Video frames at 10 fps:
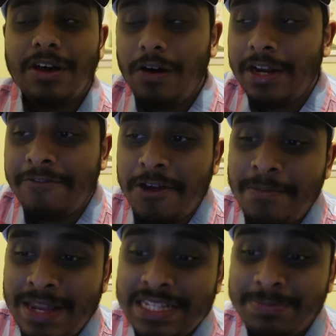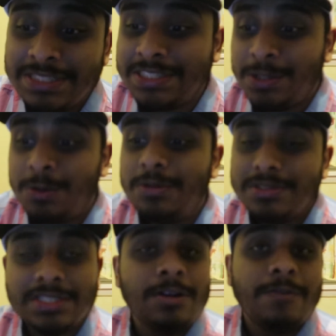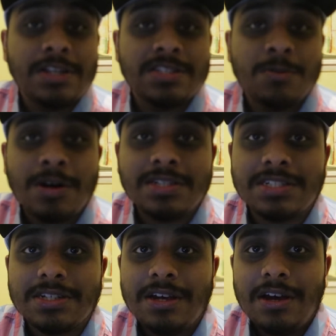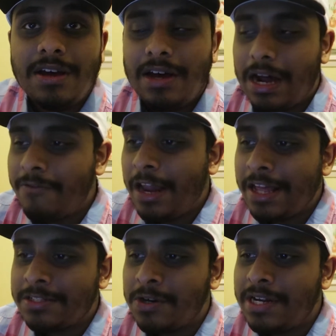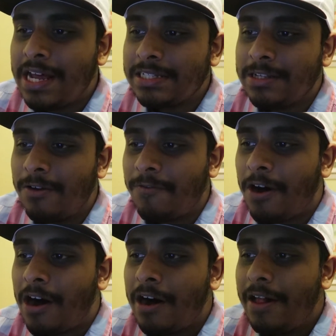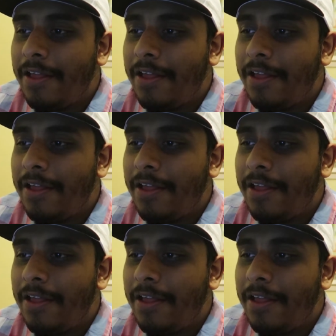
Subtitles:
Only a few minutes, but still fun to watch. I really enjoyed that so far.